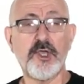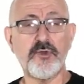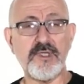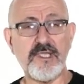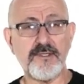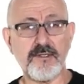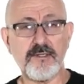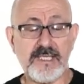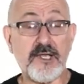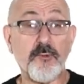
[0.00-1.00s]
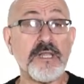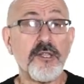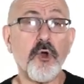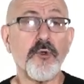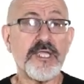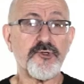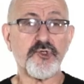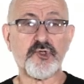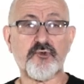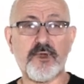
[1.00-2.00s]
You either get a really low
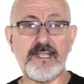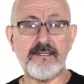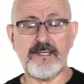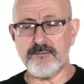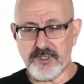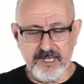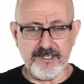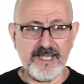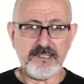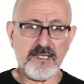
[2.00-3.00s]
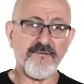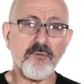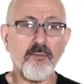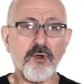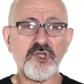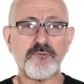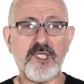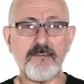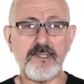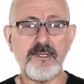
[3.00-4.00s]
interest rate and you'll get a nice, comfortable mortgage
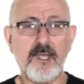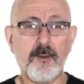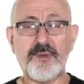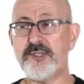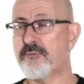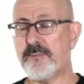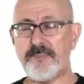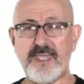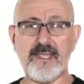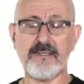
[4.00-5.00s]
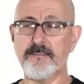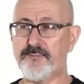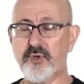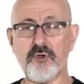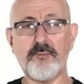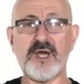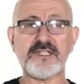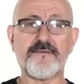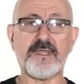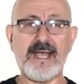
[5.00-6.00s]
payment, but then you'll be paying boogle
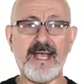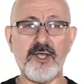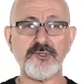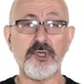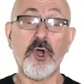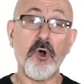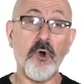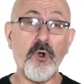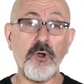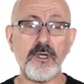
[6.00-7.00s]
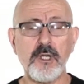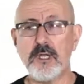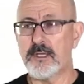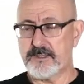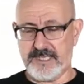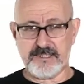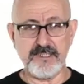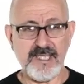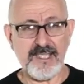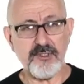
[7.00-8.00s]
bucks for the house, or like
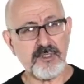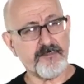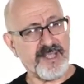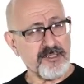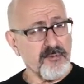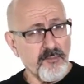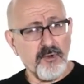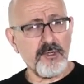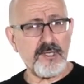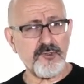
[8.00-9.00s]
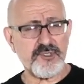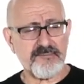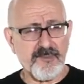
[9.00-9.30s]
today, you're going to pay a little bit more in interest.